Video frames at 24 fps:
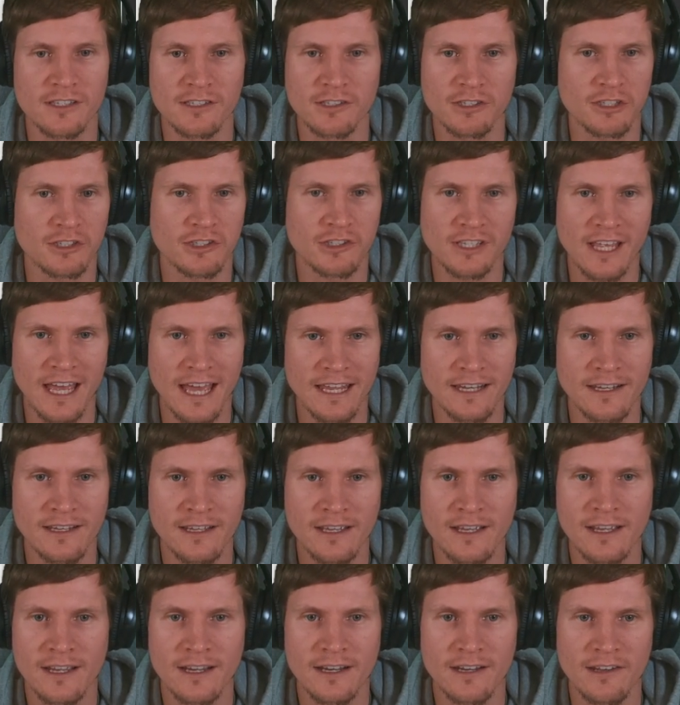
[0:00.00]
It just said
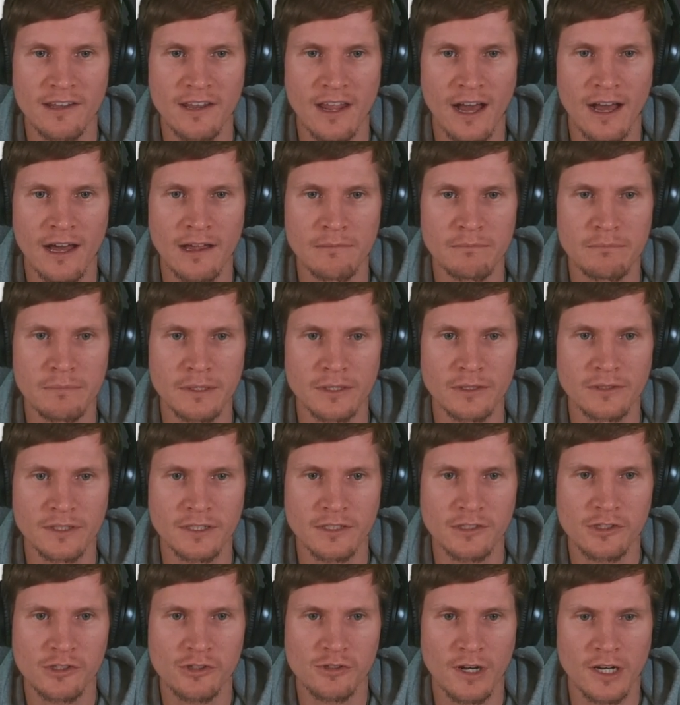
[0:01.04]

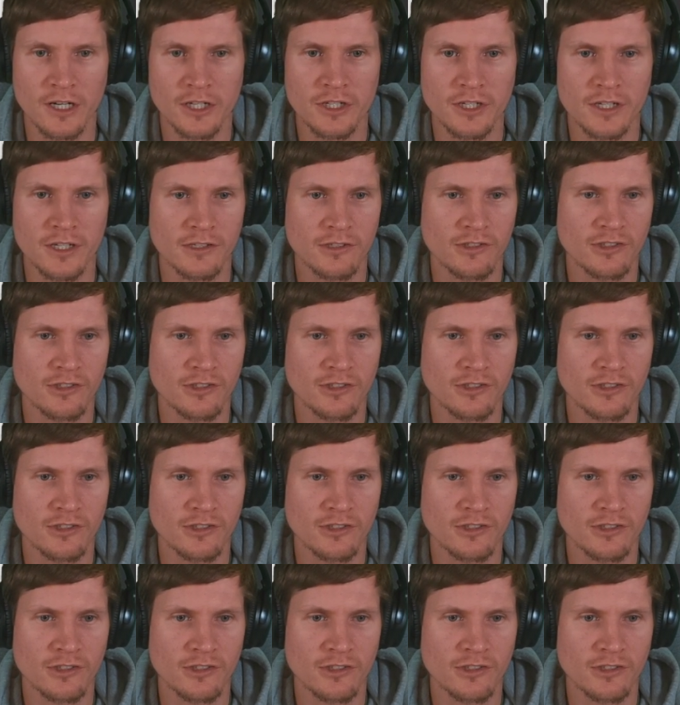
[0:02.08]
non-building structure.